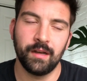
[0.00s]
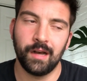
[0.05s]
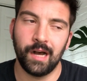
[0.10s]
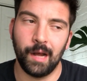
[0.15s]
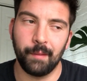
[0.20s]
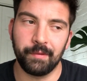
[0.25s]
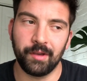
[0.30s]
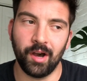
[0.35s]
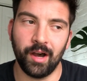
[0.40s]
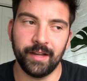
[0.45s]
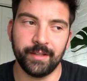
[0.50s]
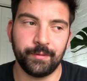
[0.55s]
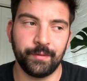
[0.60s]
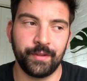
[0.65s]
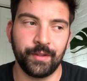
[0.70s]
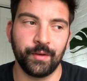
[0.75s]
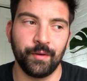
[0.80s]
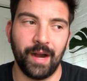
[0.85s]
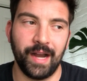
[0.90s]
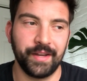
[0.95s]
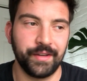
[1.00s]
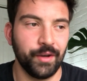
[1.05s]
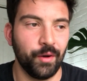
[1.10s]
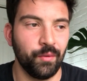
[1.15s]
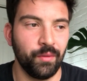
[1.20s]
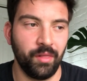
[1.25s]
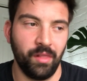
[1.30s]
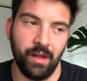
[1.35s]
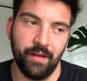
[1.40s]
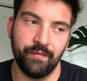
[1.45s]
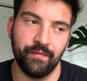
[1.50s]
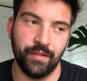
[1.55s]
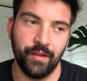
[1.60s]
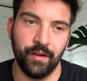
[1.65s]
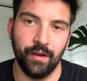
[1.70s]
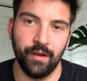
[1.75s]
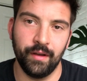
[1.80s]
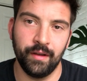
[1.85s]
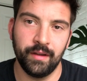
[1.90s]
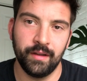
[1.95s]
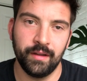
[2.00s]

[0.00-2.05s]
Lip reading: I'll be honest with you, I don't love the